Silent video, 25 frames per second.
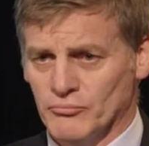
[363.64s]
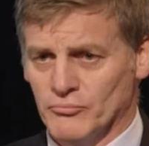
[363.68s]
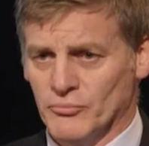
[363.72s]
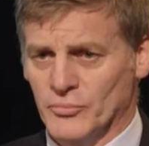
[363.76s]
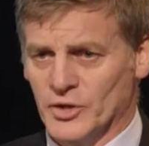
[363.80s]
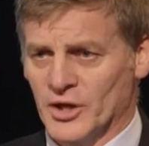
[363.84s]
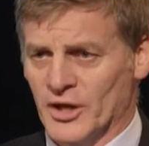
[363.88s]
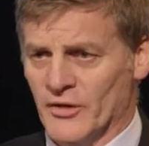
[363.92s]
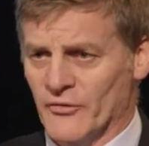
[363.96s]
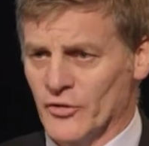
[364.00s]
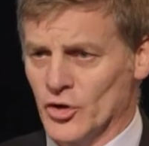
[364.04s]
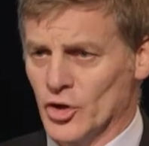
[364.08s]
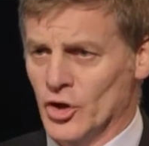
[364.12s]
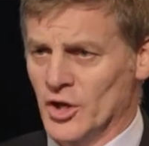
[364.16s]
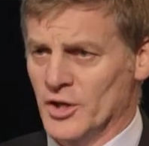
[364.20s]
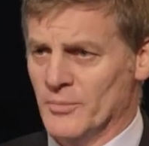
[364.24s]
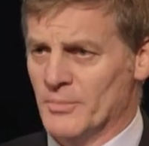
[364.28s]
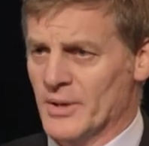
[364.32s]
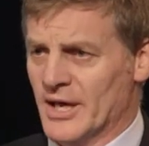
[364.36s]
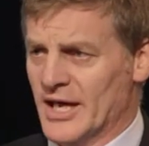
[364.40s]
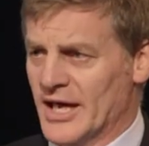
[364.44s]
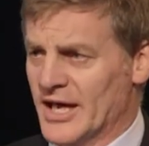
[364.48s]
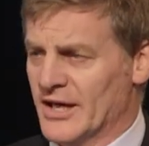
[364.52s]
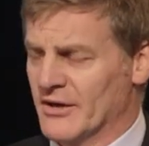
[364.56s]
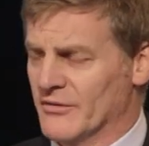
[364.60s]
the early
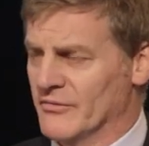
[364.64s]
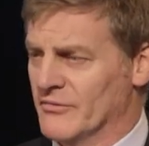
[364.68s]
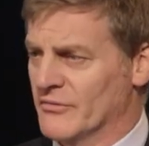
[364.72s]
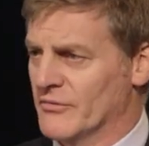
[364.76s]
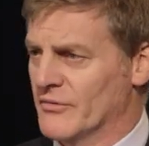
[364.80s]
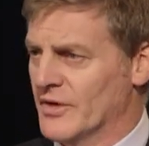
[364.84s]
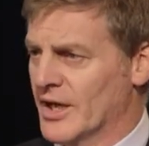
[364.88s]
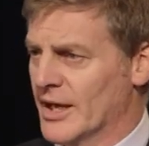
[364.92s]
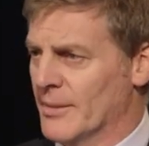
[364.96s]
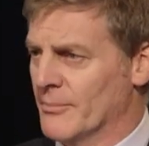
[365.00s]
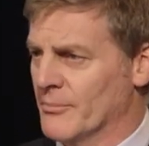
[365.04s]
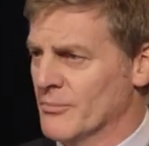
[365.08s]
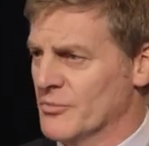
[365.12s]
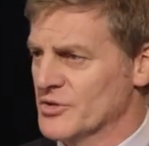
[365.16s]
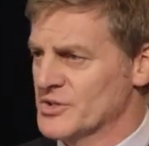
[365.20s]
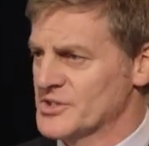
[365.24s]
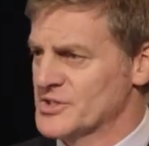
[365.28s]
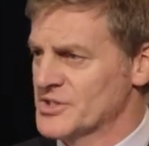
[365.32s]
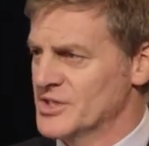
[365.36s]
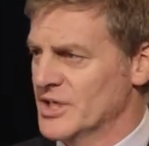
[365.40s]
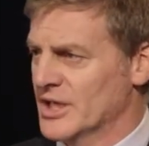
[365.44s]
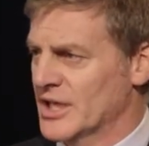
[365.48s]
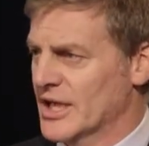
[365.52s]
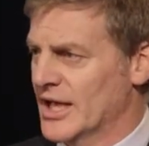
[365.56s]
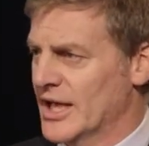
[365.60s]
part of this
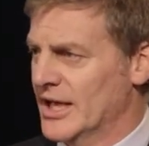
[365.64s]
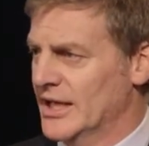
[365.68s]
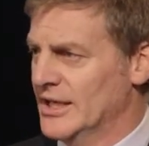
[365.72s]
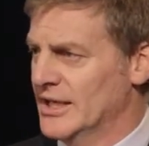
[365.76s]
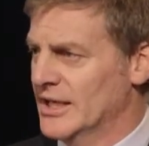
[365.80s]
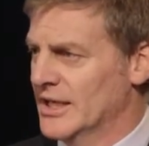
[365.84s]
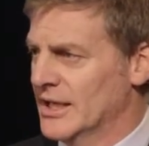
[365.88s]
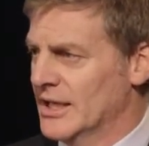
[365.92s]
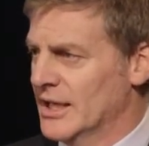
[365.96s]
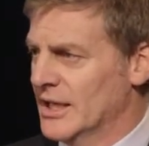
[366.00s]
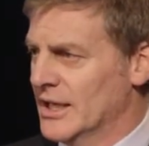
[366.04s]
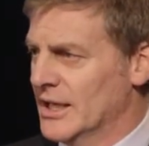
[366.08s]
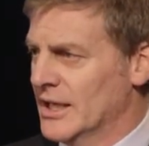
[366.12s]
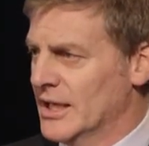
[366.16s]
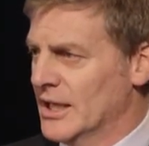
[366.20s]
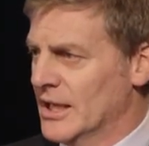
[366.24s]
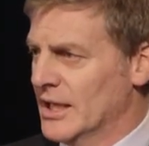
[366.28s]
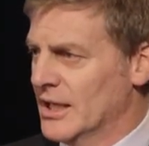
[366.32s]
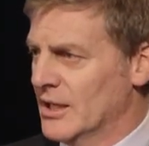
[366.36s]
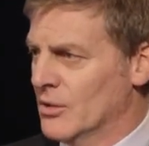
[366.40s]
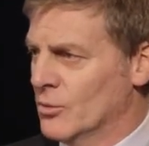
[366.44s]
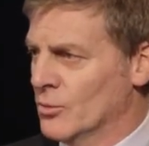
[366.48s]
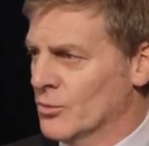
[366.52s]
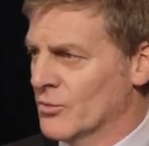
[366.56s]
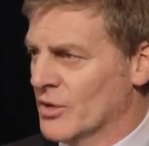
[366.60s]
decade,
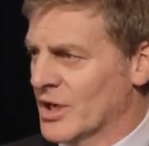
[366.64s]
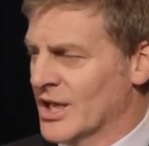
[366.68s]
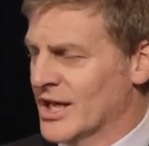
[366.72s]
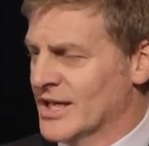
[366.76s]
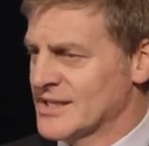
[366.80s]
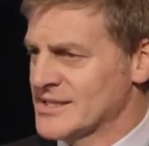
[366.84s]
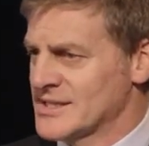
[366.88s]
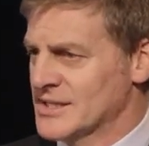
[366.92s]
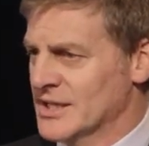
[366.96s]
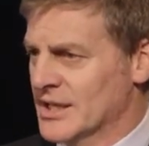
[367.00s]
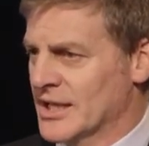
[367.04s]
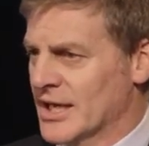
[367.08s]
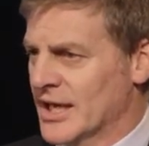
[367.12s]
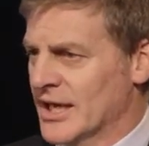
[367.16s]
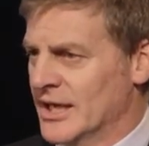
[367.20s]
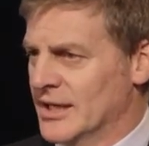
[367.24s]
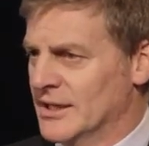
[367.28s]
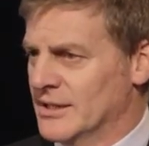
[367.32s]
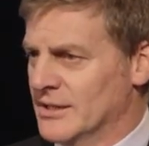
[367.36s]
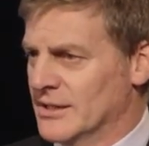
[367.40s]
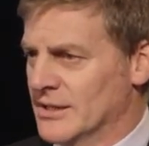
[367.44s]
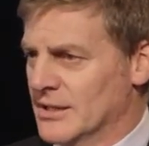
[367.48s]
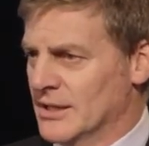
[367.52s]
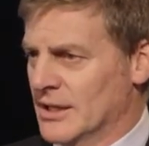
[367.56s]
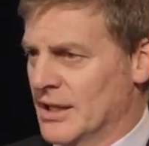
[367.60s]
or the last decade,
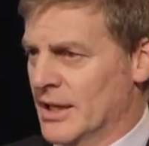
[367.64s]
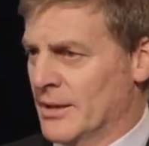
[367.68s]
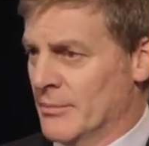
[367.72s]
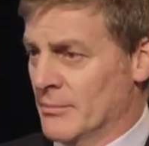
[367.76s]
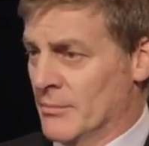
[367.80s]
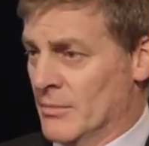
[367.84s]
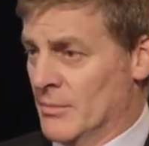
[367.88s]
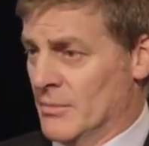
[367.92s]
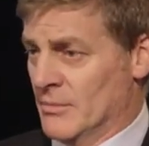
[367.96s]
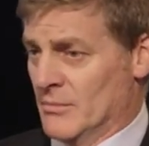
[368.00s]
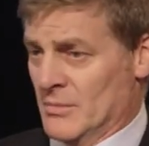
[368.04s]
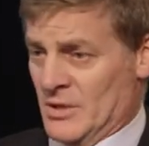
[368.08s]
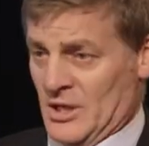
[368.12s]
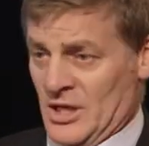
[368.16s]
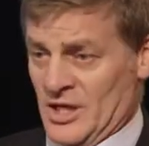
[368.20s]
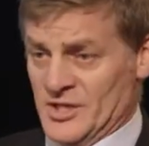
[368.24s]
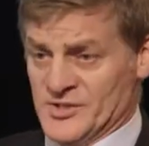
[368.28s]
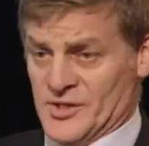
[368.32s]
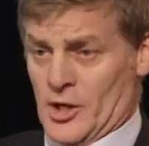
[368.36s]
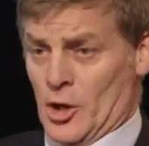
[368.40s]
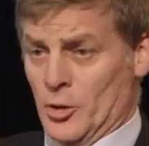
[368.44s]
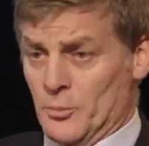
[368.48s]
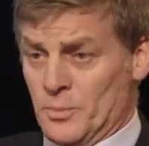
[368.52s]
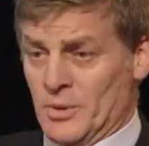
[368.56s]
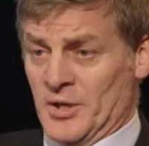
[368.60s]
has
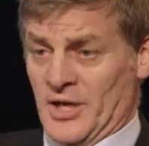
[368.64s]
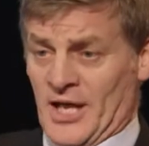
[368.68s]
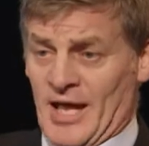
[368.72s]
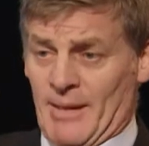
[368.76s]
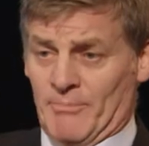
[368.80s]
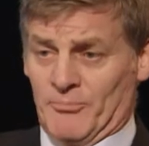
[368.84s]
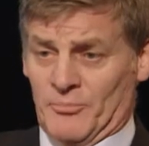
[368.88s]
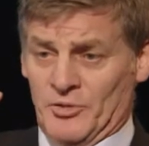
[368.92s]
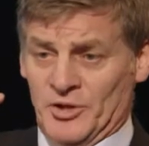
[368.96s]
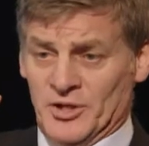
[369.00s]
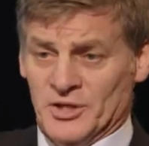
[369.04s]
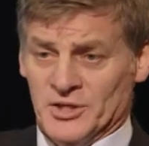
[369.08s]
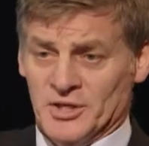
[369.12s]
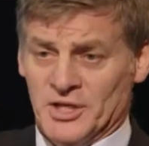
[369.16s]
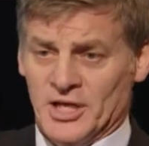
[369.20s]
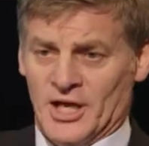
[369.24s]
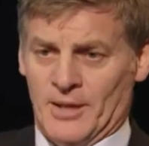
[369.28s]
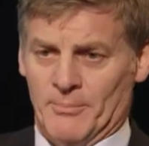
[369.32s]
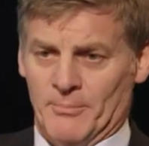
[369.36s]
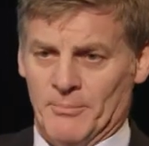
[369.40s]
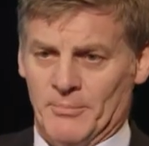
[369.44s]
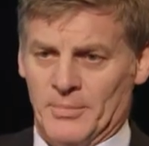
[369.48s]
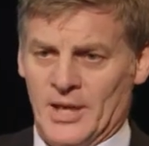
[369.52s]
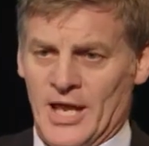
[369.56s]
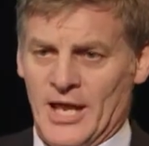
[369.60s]
opened up the
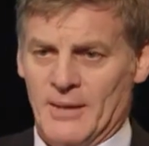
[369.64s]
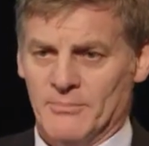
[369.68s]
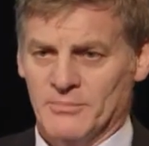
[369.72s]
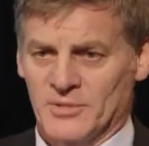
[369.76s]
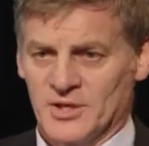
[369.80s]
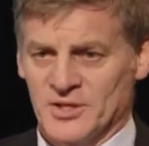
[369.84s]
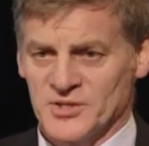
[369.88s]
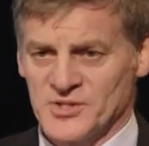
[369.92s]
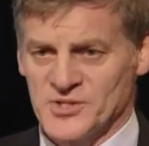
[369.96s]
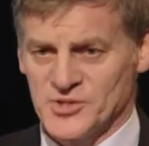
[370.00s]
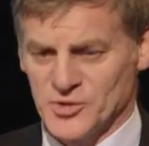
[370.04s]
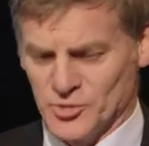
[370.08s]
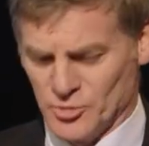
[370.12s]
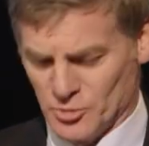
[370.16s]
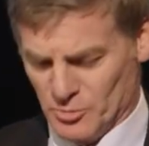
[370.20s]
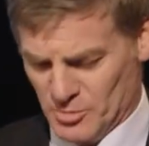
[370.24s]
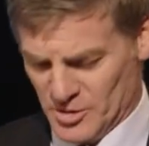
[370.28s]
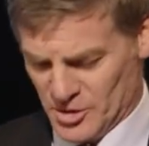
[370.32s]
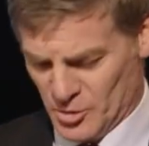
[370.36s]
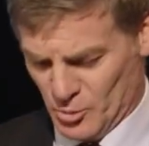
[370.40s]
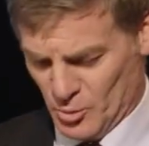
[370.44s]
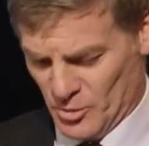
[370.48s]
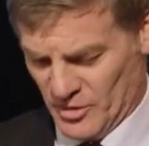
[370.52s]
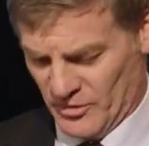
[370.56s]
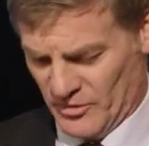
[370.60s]
income gap
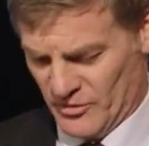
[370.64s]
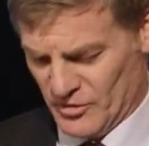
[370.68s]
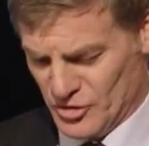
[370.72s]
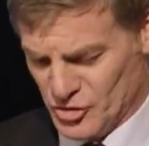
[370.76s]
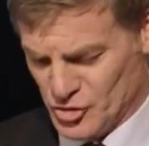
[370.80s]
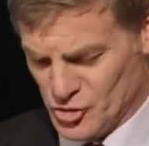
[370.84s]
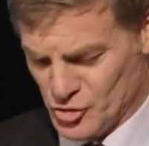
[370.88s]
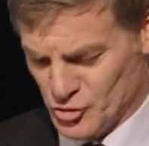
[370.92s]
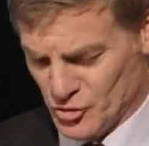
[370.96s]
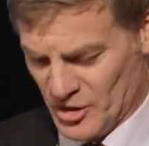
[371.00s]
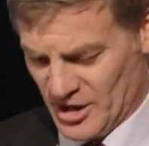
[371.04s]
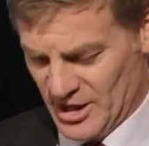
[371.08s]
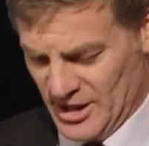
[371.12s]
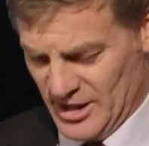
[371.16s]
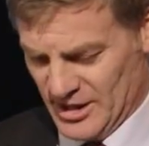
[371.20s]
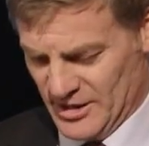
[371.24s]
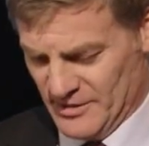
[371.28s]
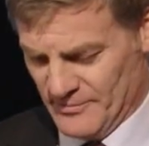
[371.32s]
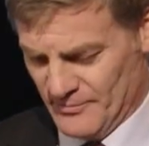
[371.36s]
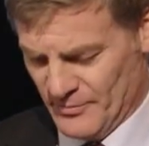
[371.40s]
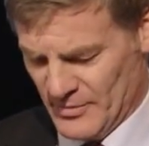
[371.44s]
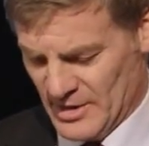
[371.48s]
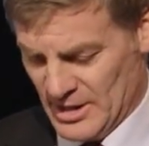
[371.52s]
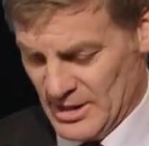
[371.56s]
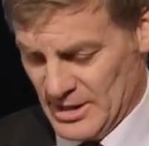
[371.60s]
considerably with Australia.
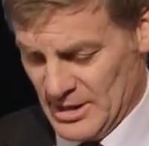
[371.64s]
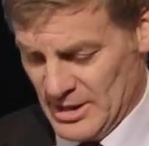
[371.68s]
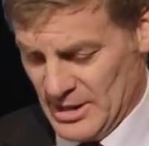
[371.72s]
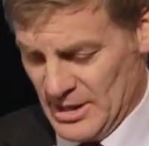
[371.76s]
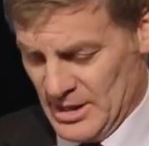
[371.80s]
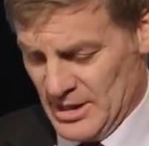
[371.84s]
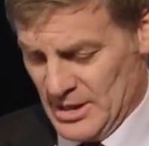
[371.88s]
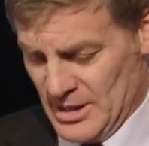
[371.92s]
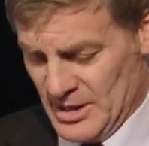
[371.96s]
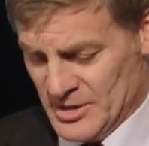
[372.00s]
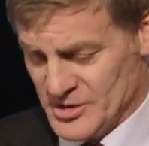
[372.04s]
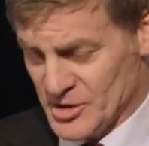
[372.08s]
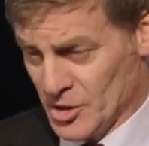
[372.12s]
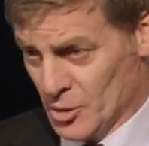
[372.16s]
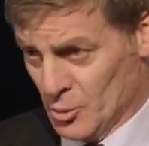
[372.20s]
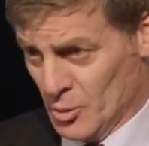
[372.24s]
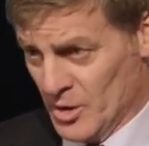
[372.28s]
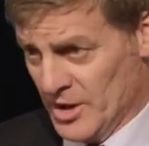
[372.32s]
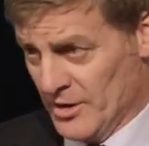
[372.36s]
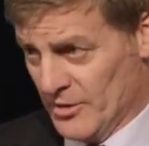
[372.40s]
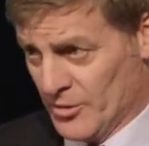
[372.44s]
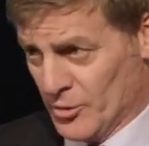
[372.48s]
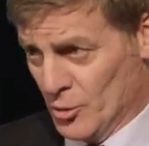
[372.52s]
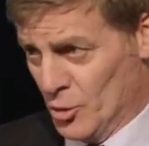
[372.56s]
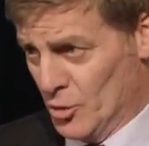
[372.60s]
So
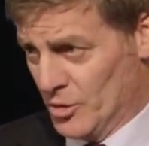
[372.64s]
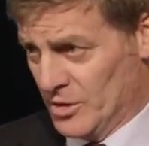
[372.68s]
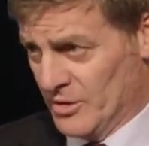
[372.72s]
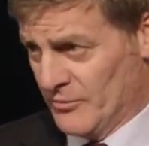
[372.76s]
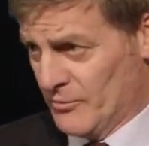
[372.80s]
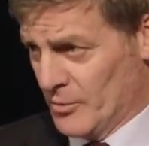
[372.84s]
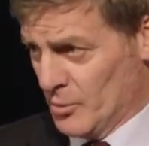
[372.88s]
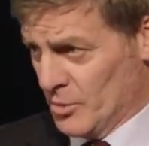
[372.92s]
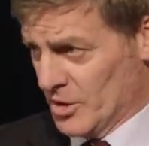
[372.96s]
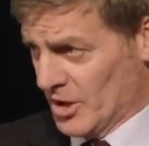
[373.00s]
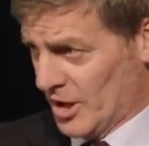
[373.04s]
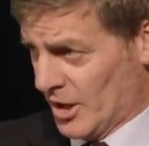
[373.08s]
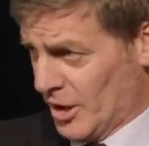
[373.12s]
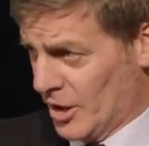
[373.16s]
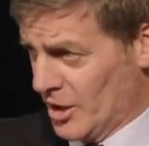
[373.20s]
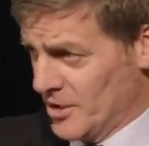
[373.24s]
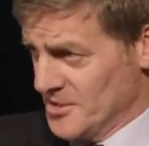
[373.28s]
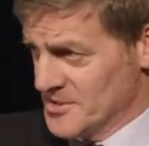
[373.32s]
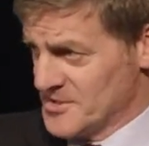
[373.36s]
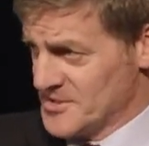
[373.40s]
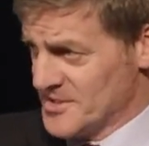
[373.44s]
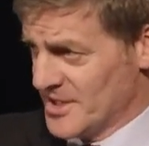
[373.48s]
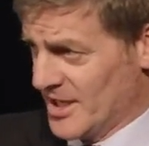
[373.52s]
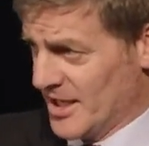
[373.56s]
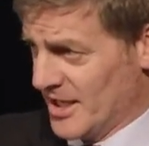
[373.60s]
we thought if we want to
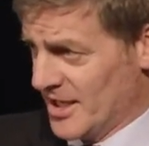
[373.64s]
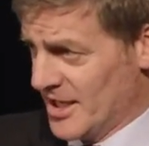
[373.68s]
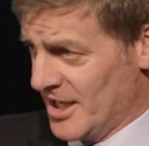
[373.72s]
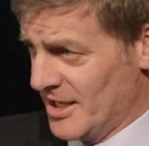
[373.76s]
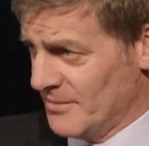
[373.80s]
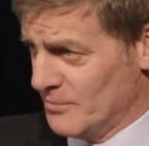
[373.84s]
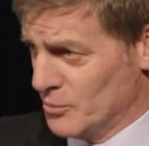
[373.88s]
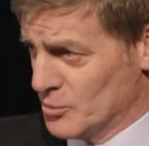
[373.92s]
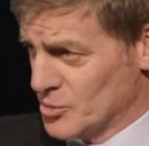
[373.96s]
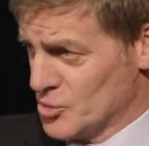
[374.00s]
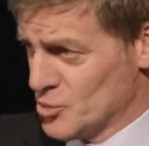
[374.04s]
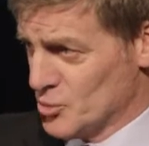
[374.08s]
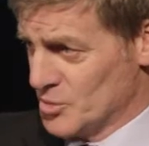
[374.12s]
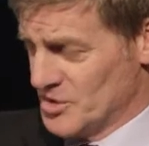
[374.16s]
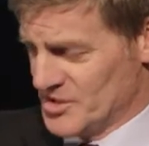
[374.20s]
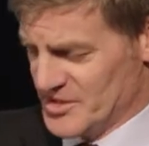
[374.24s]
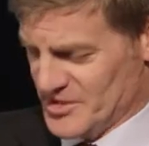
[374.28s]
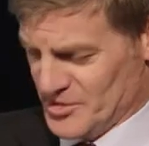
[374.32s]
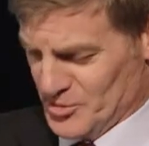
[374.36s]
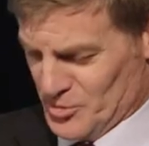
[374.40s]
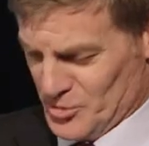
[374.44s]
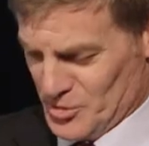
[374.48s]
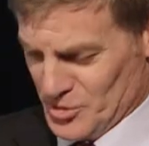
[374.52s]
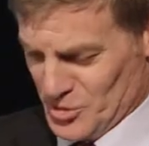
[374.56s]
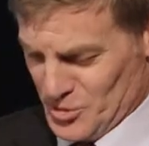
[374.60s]
close that gap, which we
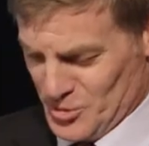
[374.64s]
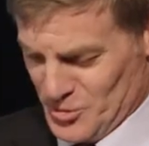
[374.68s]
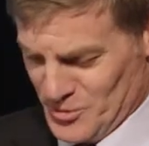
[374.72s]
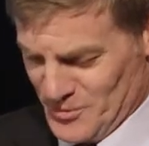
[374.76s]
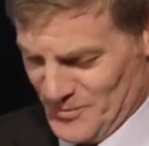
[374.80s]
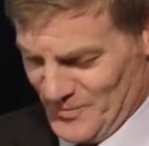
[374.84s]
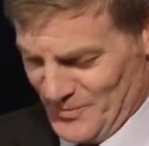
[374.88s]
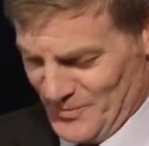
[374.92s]
still do,